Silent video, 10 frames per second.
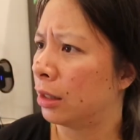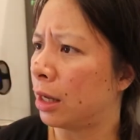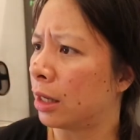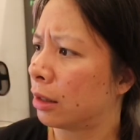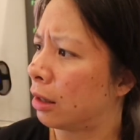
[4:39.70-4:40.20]

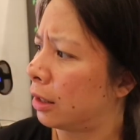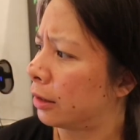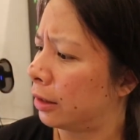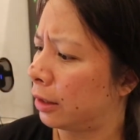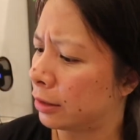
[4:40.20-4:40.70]
I
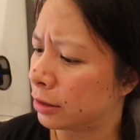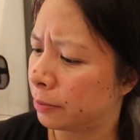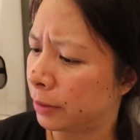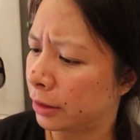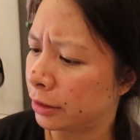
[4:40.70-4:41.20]
got this,
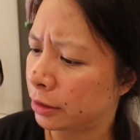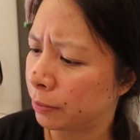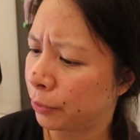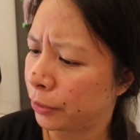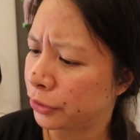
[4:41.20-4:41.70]
but this
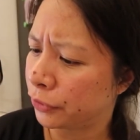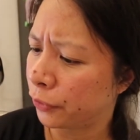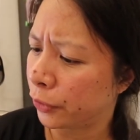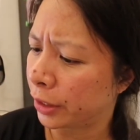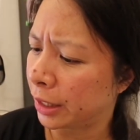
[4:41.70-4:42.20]
supports
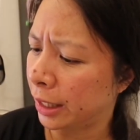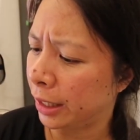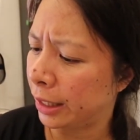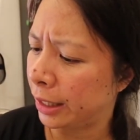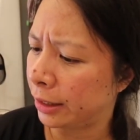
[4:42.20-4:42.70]

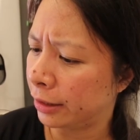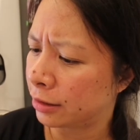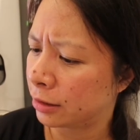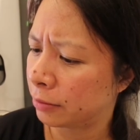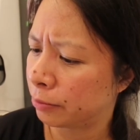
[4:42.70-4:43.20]
4K and
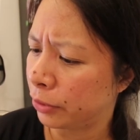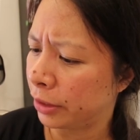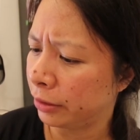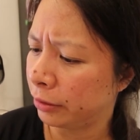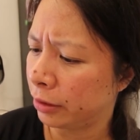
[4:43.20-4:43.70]
it's
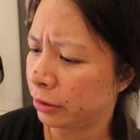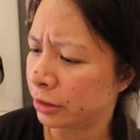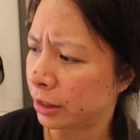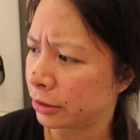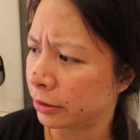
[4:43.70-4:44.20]
pretty long.
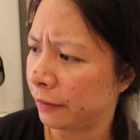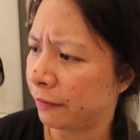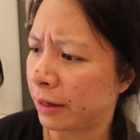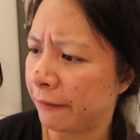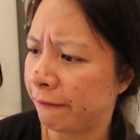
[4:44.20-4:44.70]
It's actually
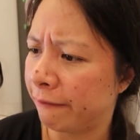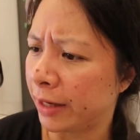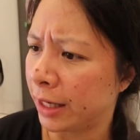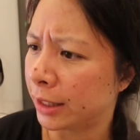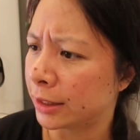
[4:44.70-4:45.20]
5
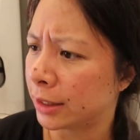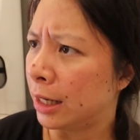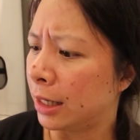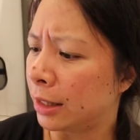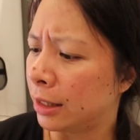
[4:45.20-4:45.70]
feet.
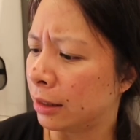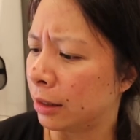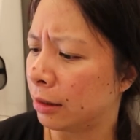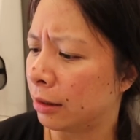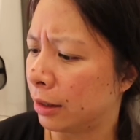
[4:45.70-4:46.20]
I think
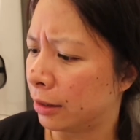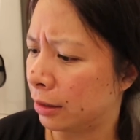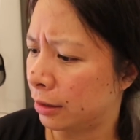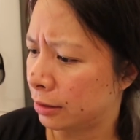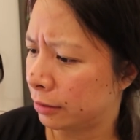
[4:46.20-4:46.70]
I got
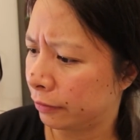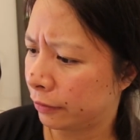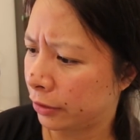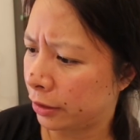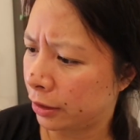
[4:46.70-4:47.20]
this
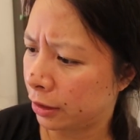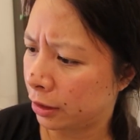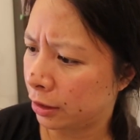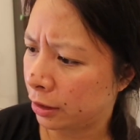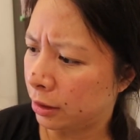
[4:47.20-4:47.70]

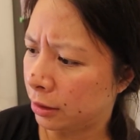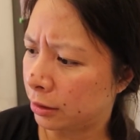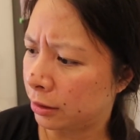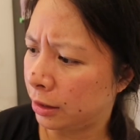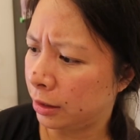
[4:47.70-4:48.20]
for
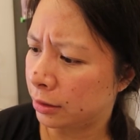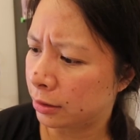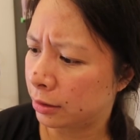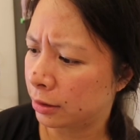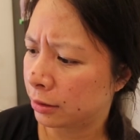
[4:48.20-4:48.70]
at
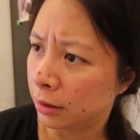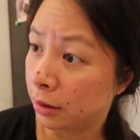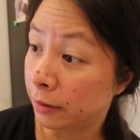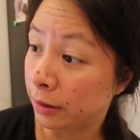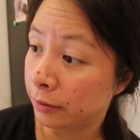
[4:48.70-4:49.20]
least
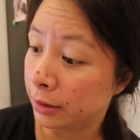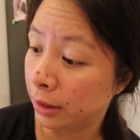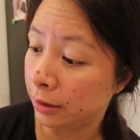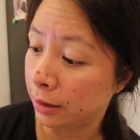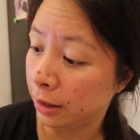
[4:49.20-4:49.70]
around
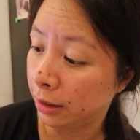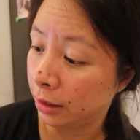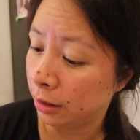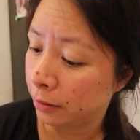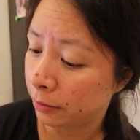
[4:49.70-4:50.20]
10
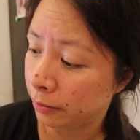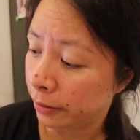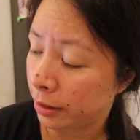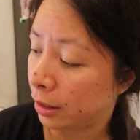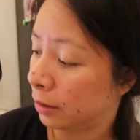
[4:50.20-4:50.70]
KD.
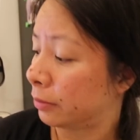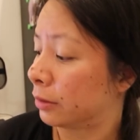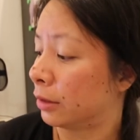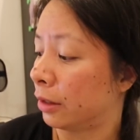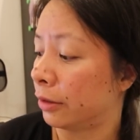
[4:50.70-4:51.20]

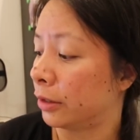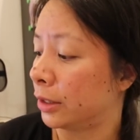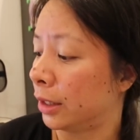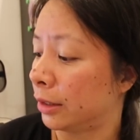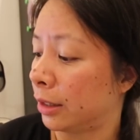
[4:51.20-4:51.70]
Perhaps another
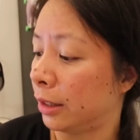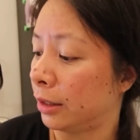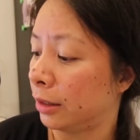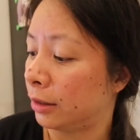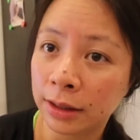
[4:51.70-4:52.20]
10
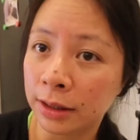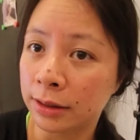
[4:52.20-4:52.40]
KD, guess